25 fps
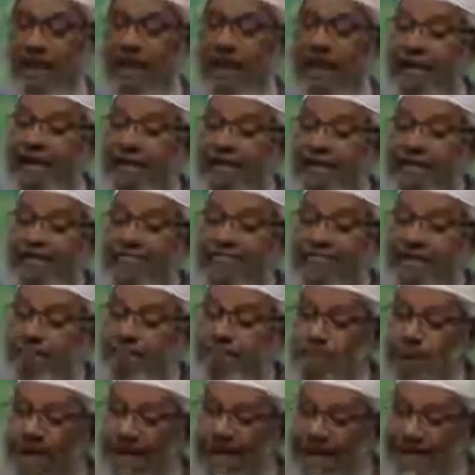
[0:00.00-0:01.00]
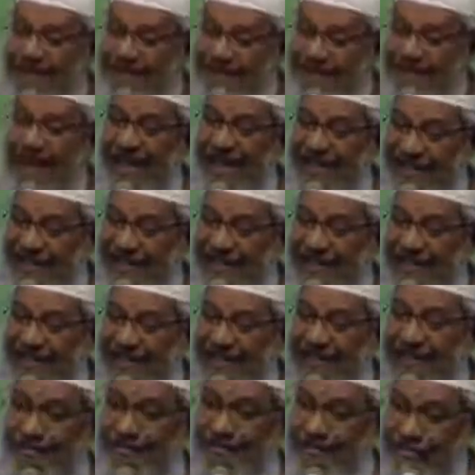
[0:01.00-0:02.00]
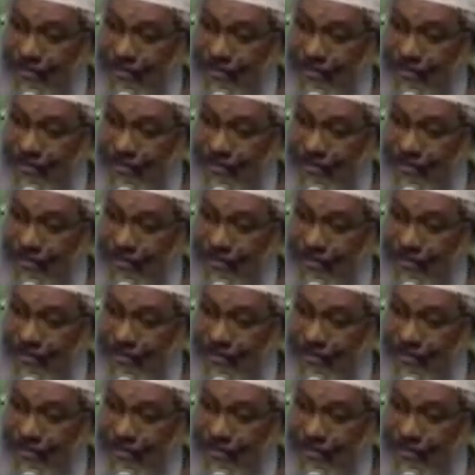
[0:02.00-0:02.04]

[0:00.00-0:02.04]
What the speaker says: At least in Palestine, the